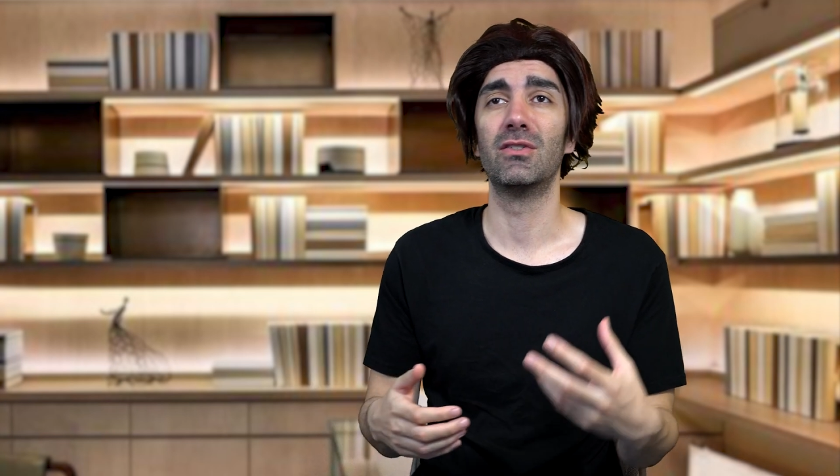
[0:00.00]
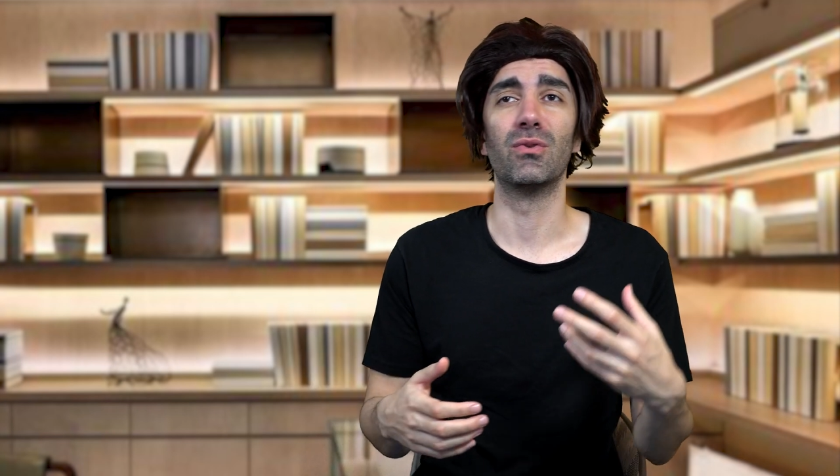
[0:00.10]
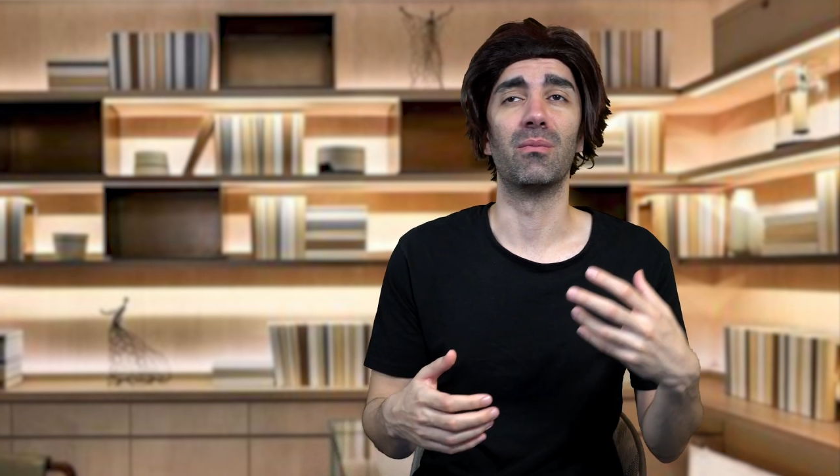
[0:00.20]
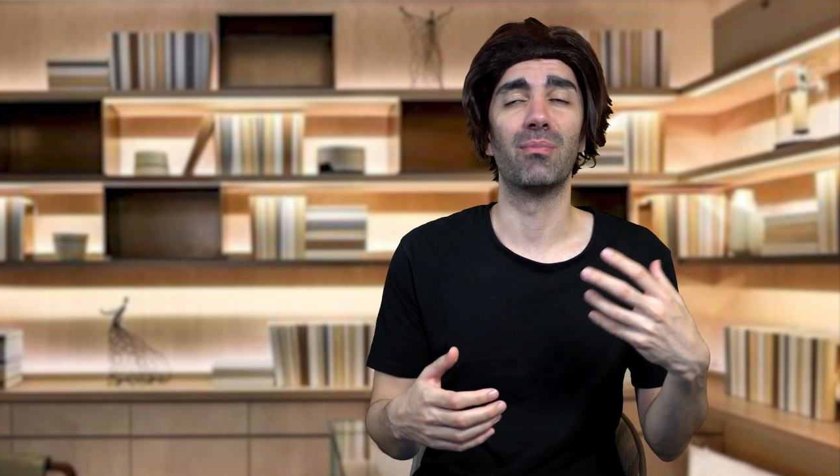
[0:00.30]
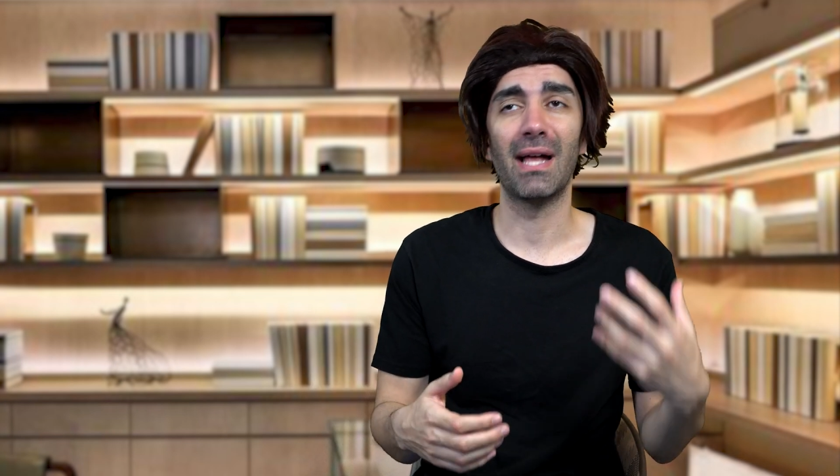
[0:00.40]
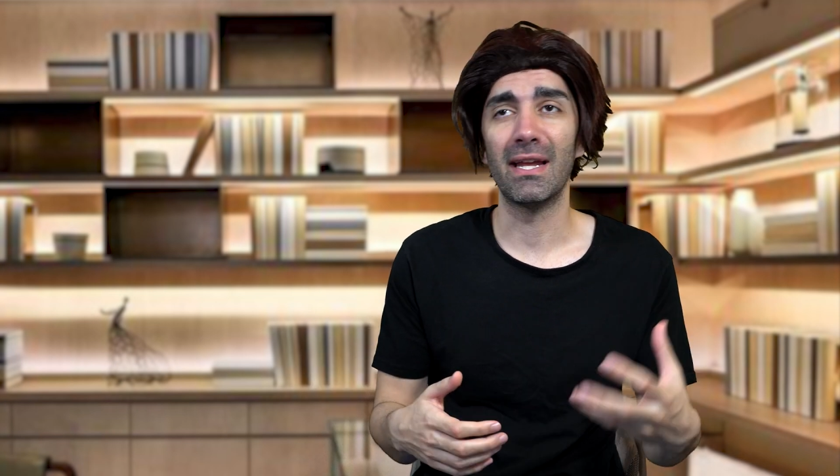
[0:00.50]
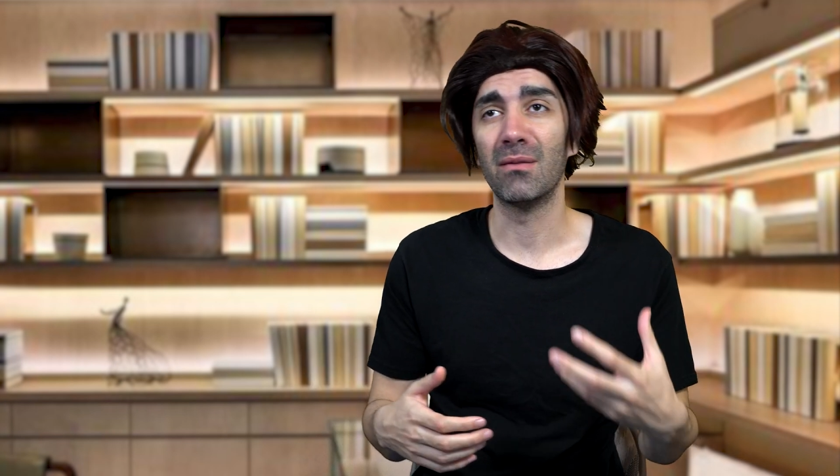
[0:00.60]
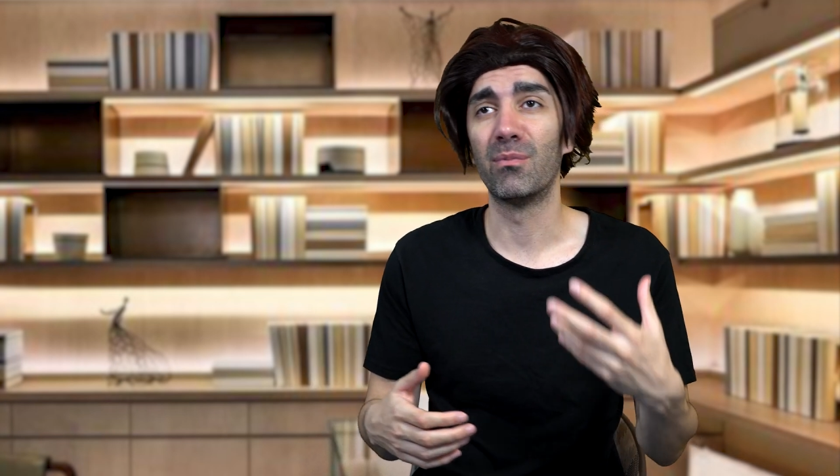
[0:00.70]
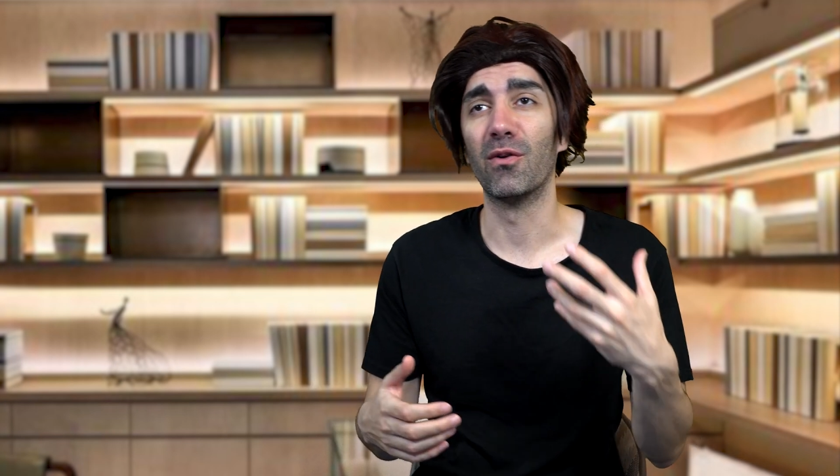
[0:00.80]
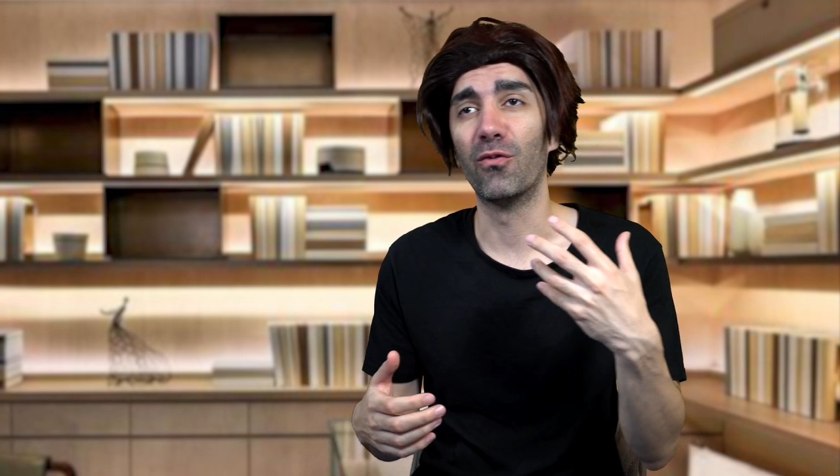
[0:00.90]
to a
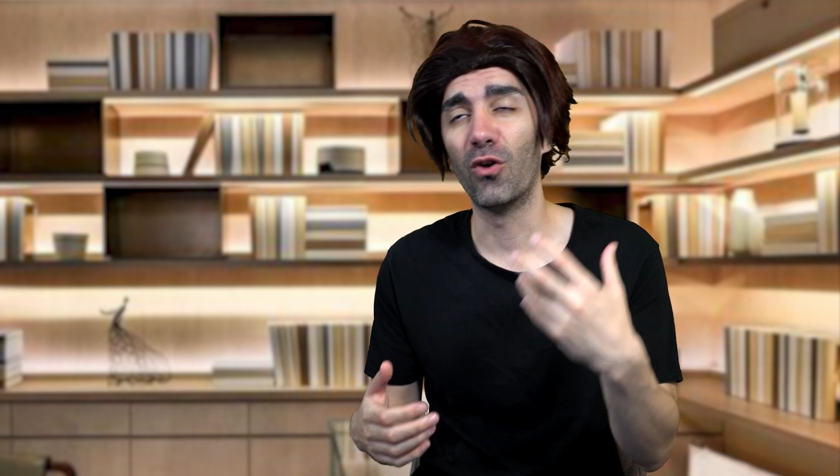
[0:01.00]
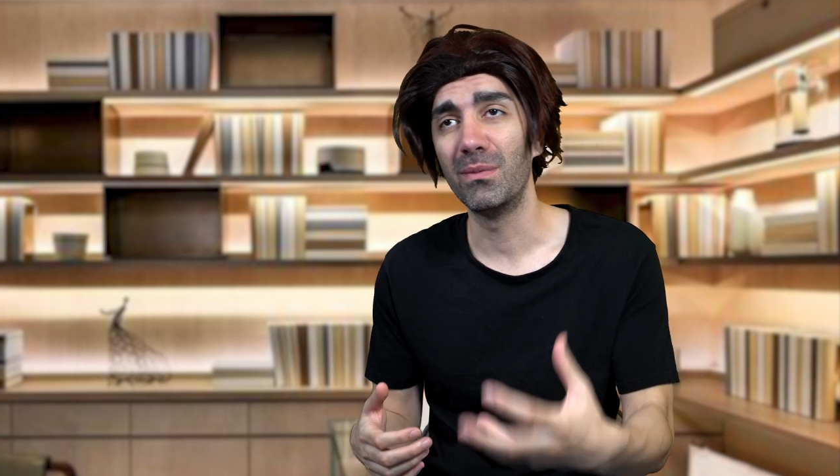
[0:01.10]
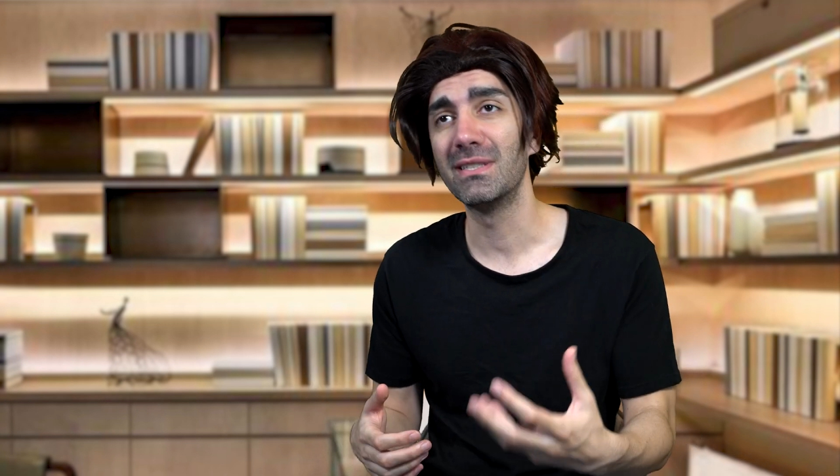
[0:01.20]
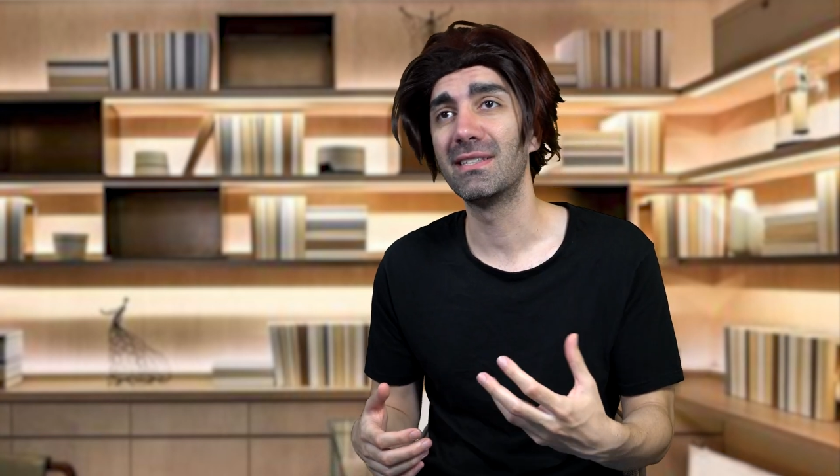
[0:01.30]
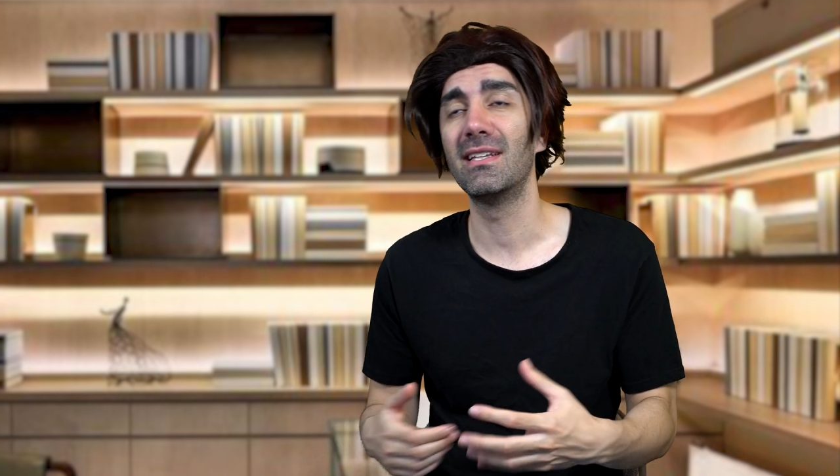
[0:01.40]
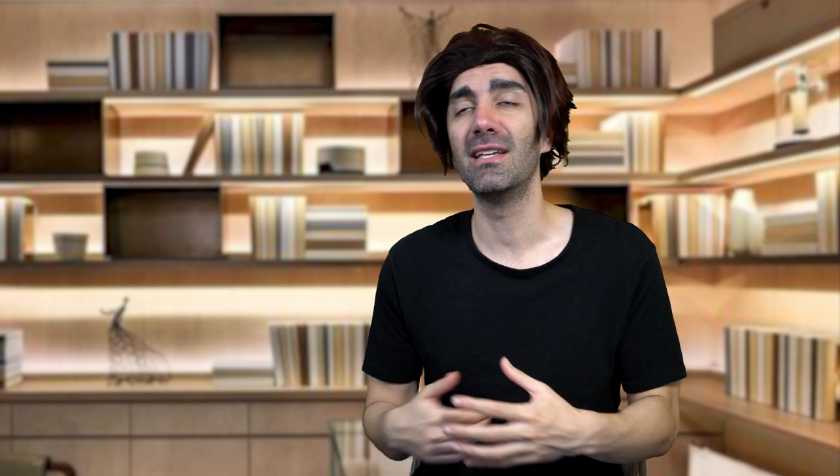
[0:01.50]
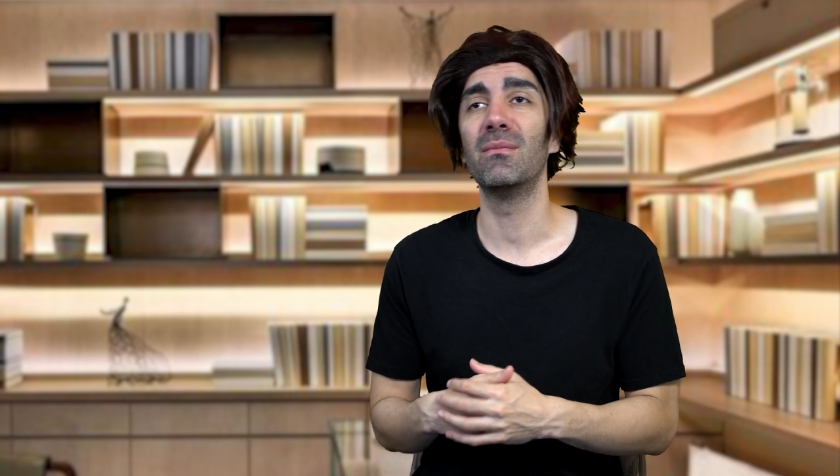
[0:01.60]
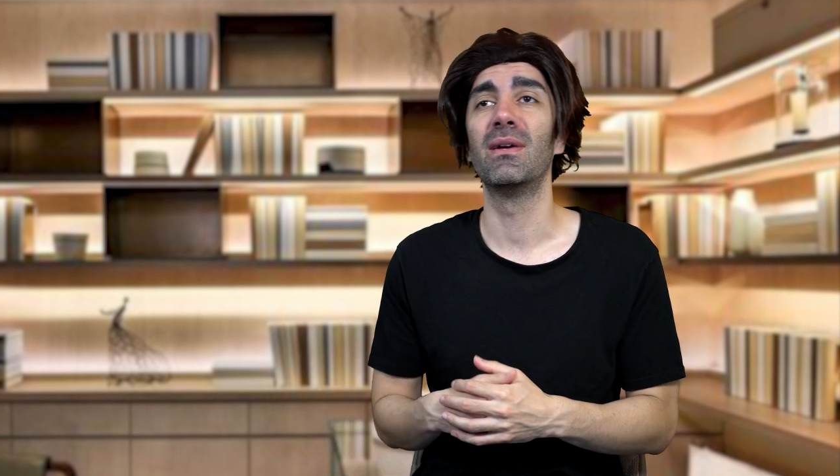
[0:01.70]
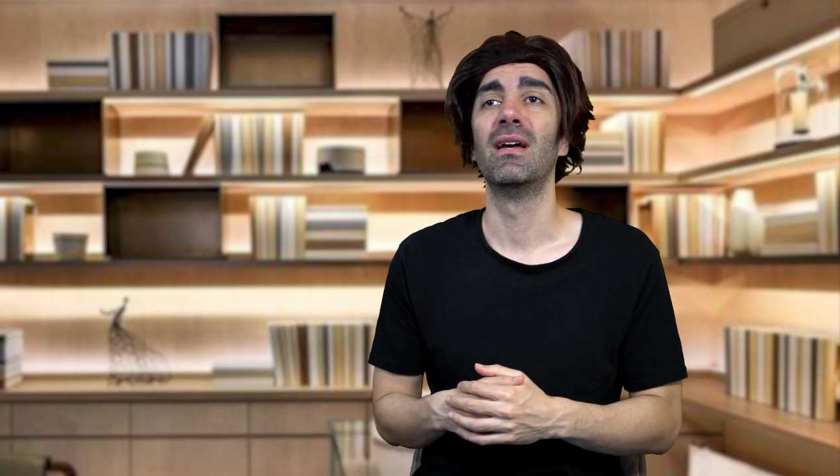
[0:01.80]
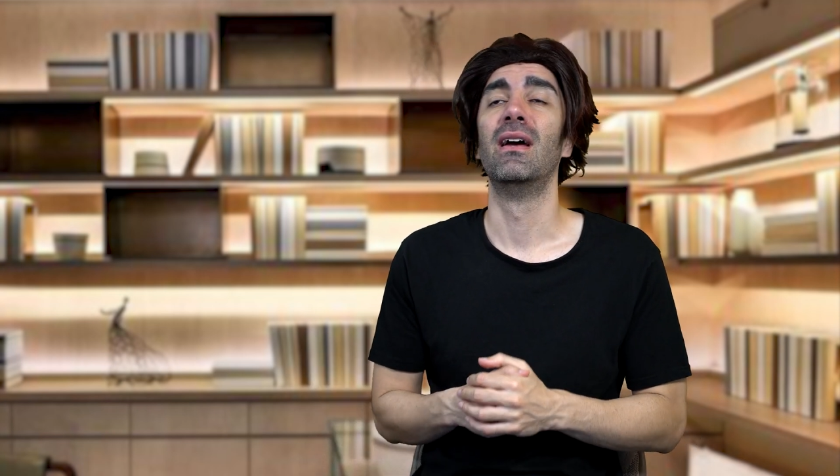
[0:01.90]
platinum performance
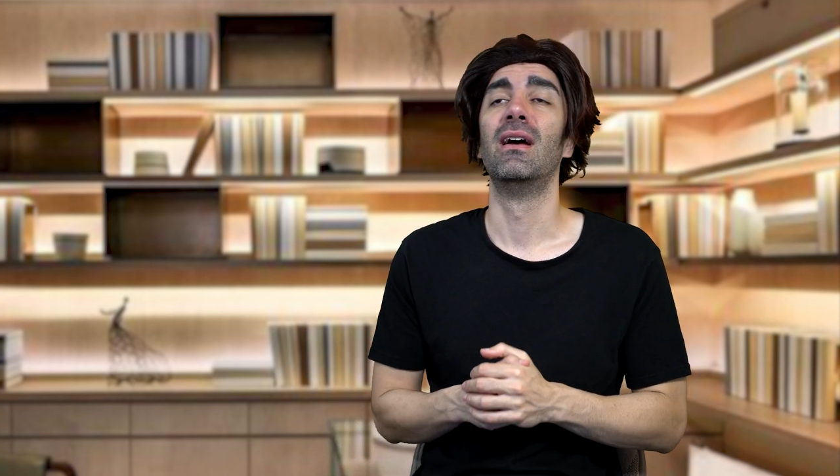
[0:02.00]
team.